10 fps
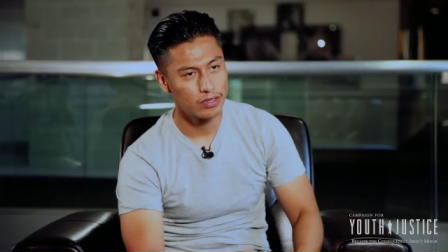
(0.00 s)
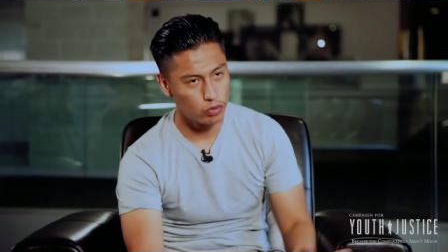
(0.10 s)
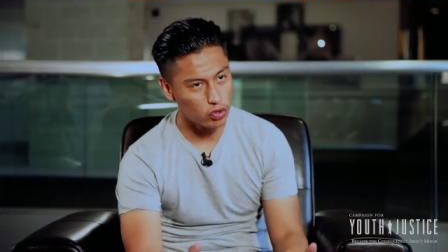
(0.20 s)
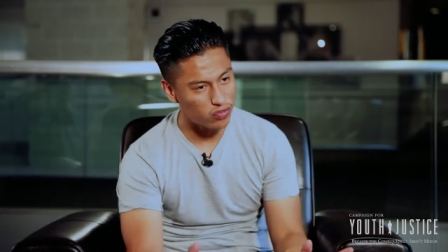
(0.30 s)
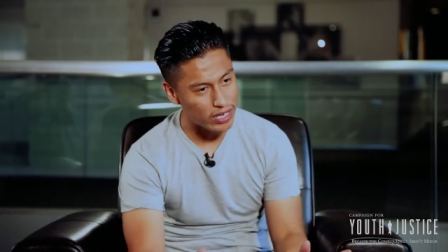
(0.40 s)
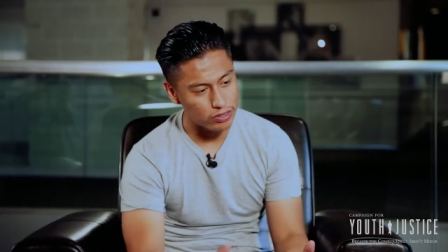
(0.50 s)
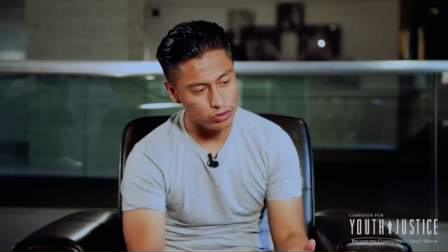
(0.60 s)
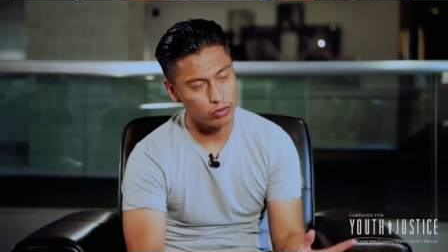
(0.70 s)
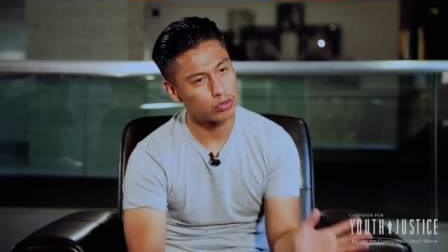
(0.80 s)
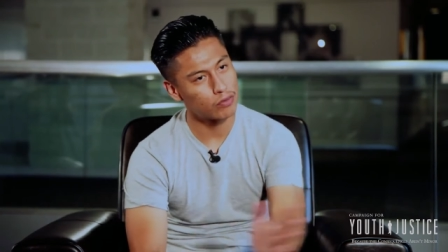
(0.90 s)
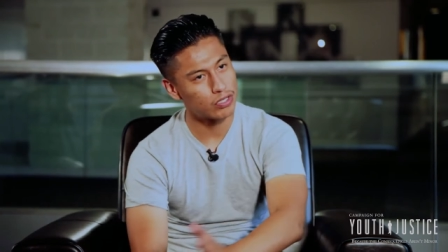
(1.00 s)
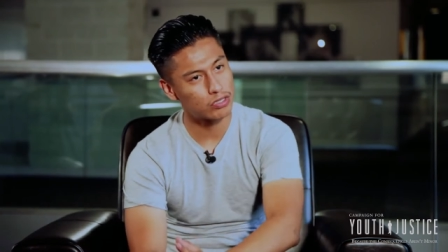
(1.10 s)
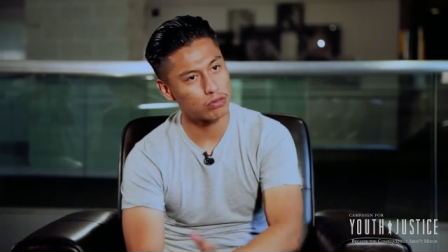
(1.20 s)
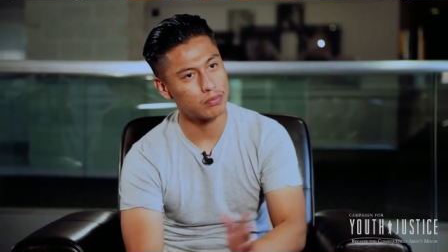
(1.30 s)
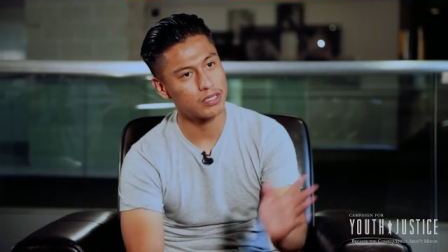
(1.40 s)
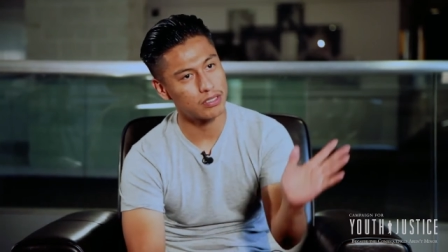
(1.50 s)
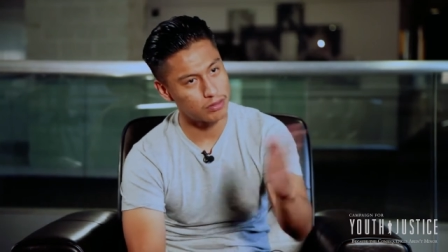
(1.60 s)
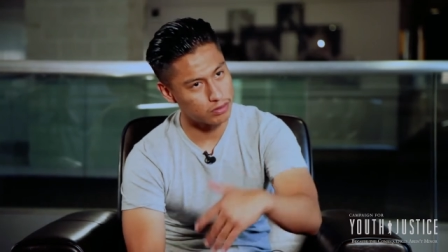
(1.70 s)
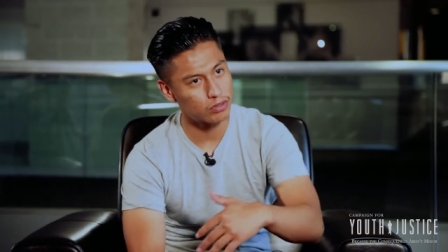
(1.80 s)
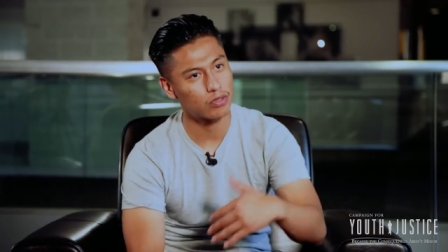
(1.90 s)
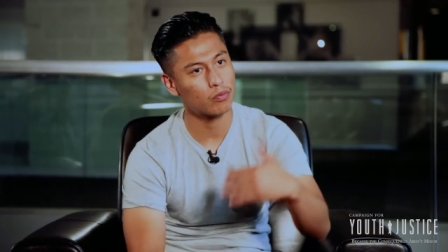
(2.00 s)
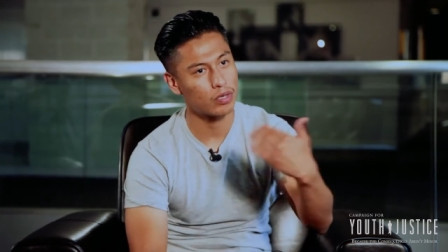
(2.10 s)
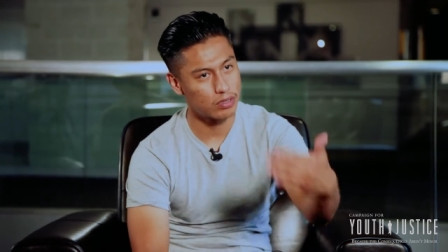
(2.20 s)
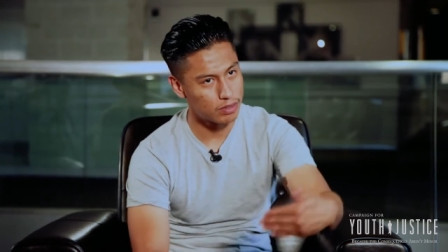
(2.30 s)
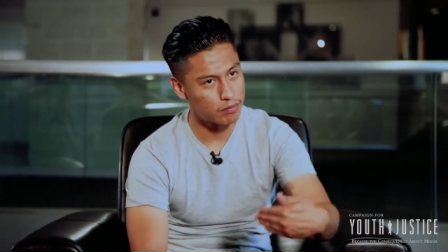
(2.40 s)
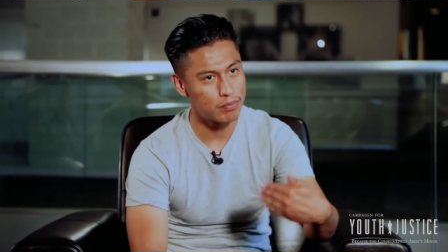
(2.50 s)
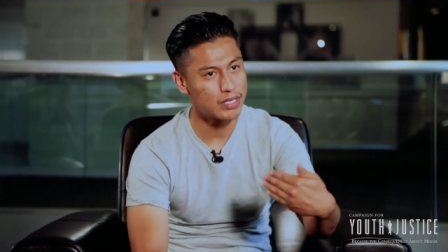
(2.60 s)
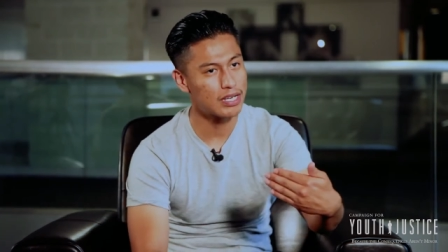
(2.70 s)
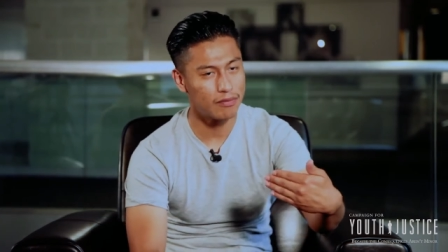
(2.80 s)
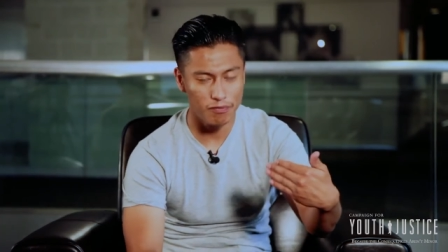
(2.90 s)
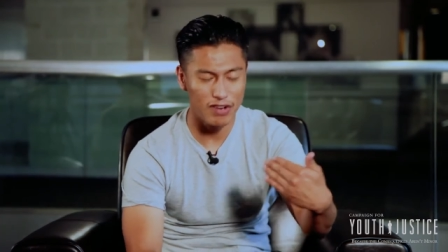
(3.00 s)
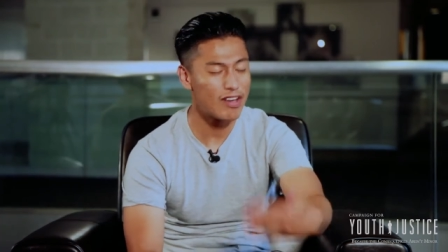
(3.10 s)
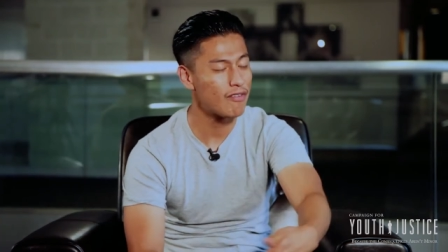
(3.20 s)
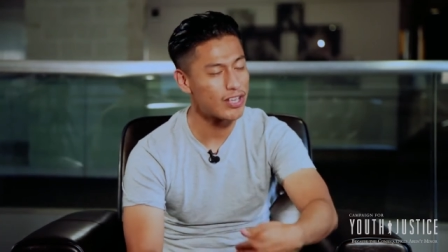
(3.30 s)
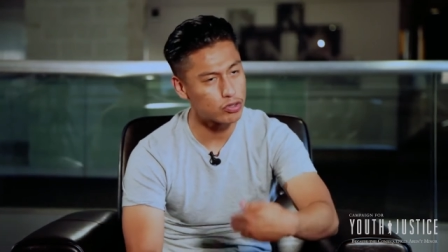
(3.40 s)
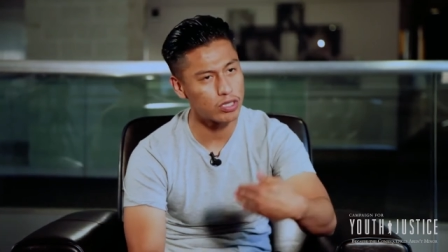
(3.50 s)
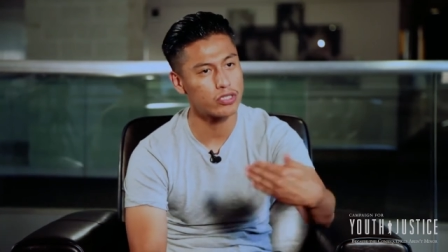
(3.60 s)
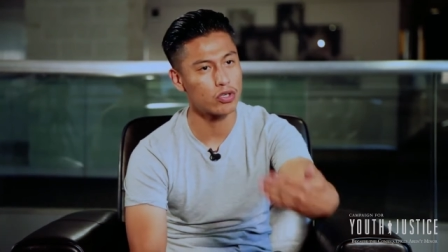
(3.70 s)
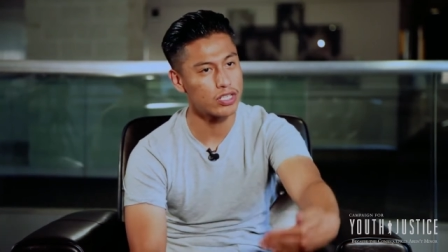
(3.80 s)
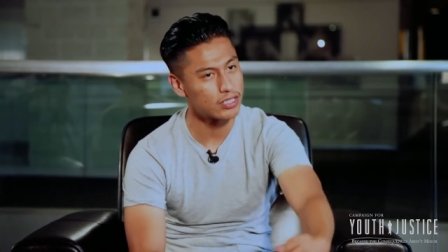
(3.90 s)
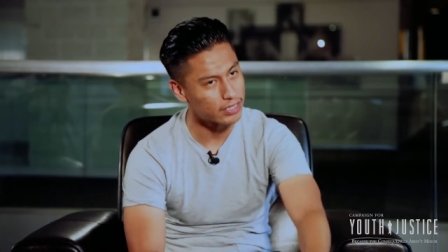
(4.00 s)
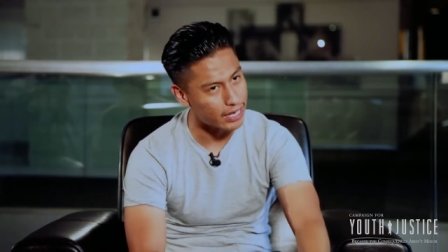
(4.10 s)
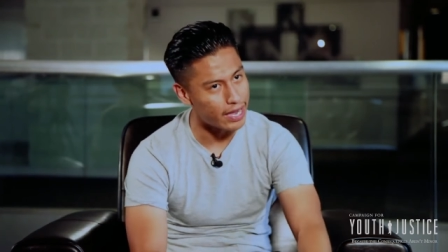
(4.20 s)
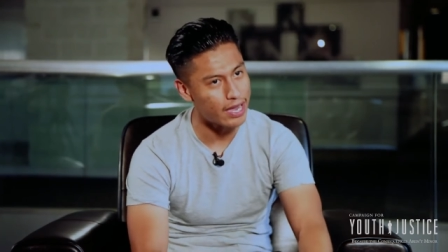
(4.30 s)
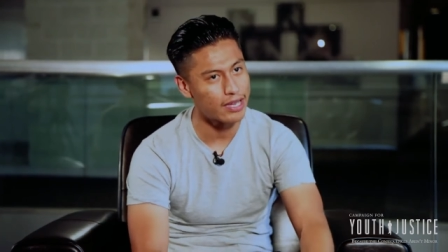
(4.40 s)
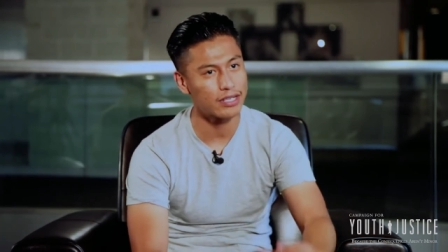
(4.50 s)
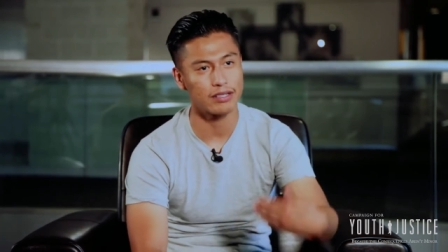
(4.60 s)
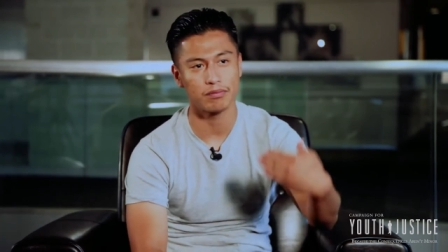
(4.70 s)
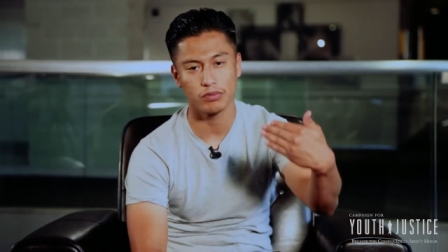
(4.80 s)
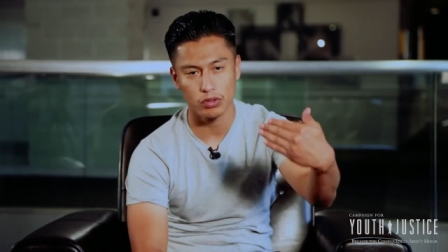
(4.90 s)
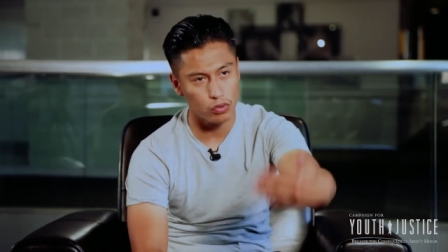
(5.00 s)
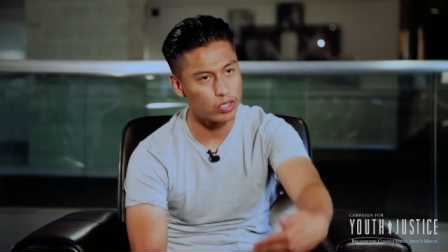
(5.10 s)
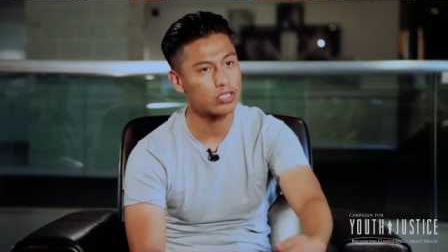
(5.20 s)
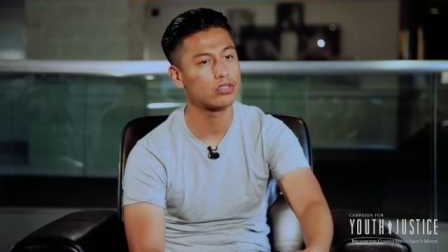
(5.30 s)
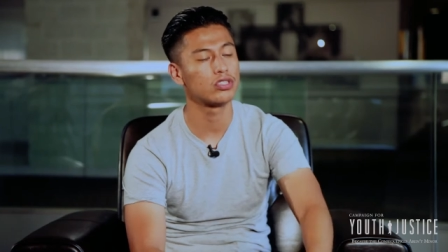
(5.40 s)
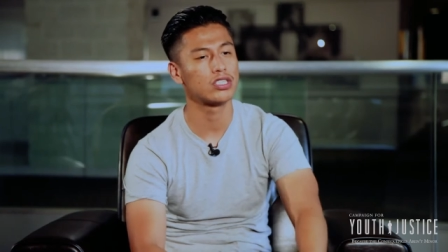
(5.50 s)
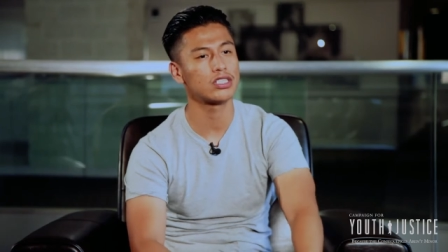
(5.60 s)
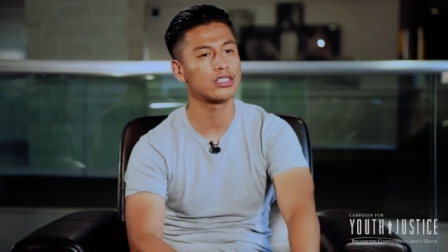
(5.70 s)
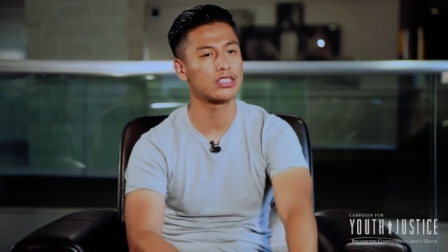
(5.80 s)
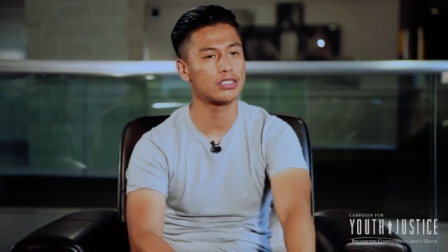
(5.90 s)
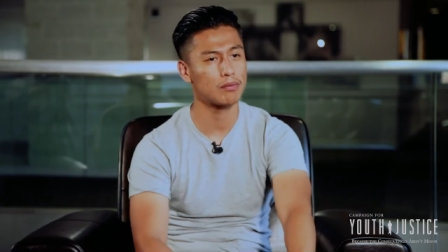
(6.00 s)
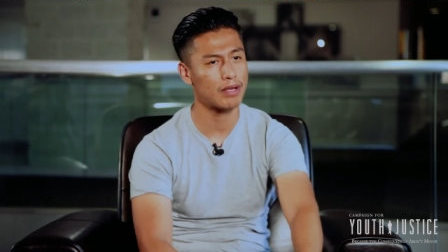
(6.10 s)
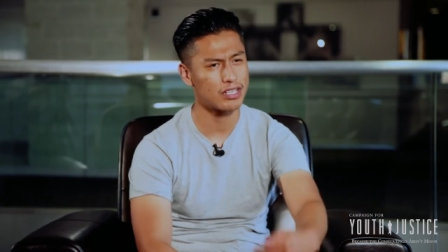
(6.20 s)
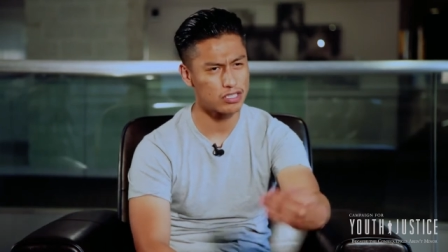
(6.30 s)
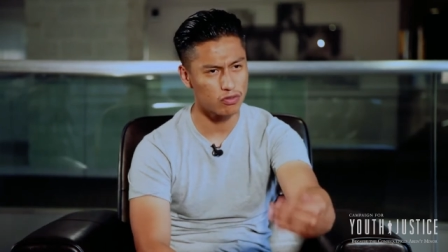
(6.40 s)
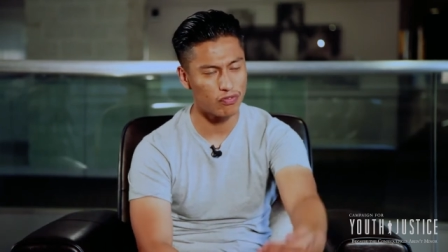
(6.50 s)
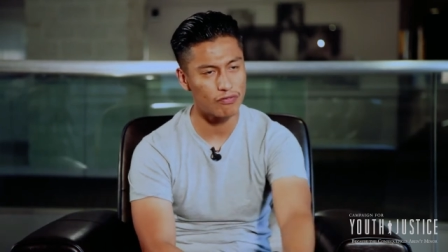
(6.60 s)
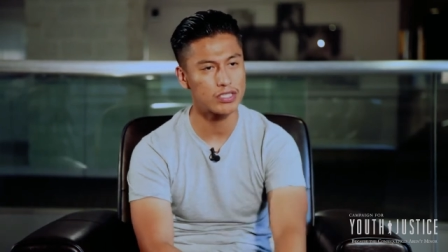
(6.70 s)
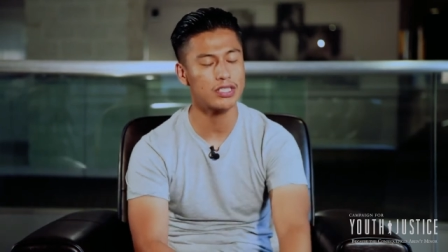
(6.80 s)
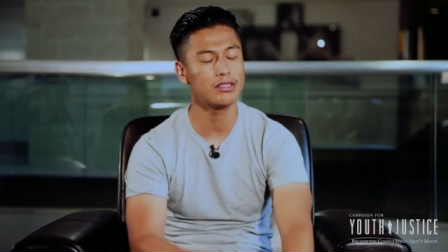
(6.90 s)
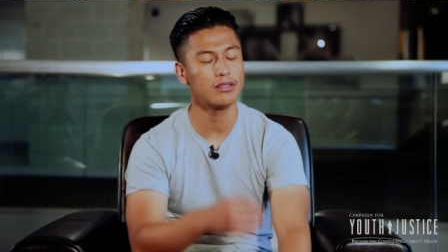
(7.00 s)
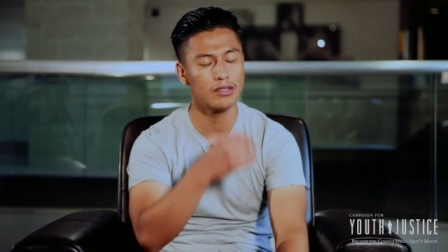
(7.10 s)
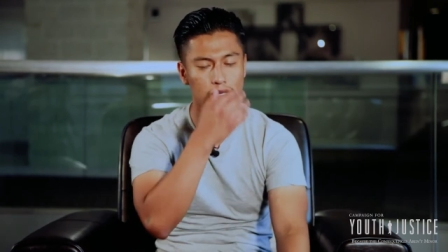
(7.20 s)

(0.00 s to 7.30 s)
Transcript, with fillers: those factors contributed to me, you know, when me eventually joining the gang and going into the justice system at the age of 15.